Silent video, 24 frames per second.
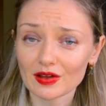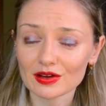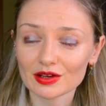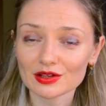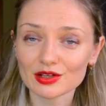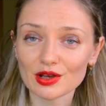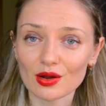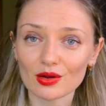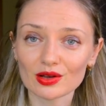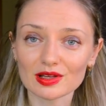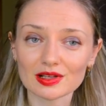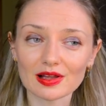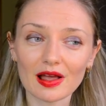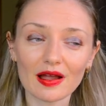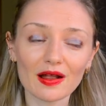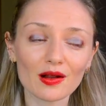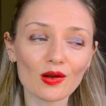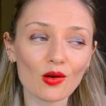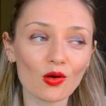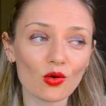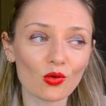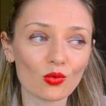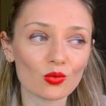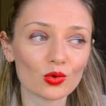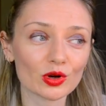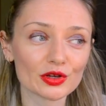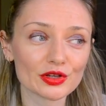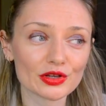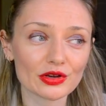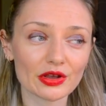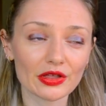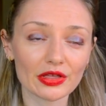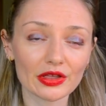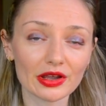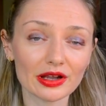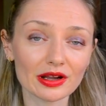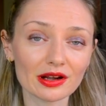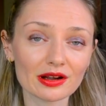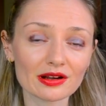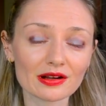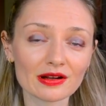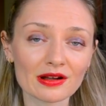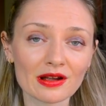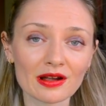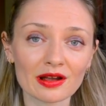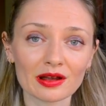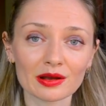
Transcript: So it's like, what do you think?